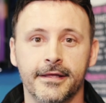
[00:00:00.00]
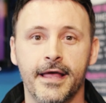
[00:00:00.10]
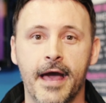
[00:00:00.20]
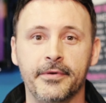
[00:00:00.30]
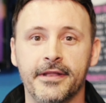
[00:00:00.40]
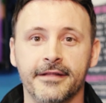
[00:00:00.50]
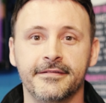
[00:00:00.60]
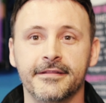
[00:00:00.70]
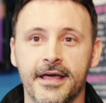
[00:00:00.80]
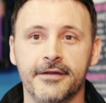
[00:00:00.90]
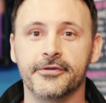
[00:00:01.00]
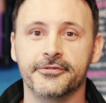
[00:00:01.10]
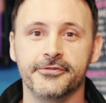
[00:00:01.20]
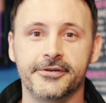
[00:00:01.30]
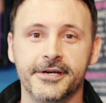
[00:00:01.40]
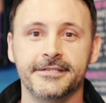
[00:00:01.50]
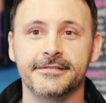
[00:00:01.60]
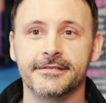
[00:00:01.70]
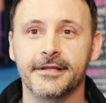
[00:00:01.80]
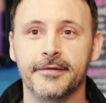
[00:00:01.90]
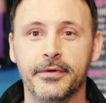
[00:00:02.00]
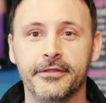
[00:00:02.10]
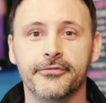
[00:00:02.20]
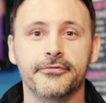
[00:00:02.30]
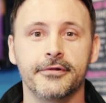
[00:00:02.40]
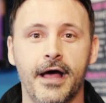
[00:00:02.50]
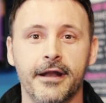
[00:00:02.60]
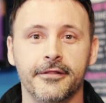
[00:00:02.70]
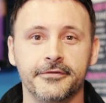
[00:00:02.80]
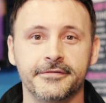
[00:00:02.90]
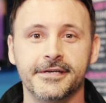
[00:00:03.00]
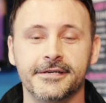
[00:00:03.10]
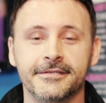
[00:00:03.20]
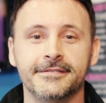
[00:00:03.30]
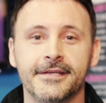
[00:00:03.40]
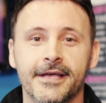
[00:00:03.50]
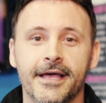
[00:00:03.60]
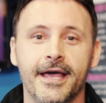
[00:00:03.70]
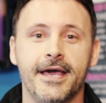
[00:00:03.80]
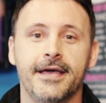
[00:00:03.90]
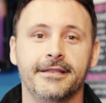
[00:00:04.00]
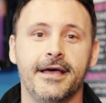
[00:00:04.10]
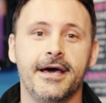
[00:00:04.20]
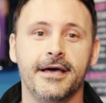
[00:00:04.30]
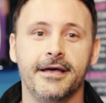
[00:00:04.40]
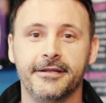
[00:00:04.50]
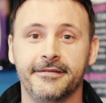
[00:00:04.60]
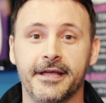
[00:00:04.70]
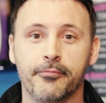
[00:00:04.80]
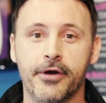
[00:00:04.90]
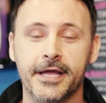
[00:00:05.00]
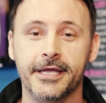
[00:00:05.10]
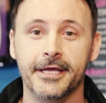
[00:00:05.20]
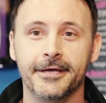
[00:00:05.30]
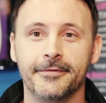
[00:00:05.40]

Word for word: Happy 19th anniversary, Chris. Been through a lot of those years and uh, had to take a break,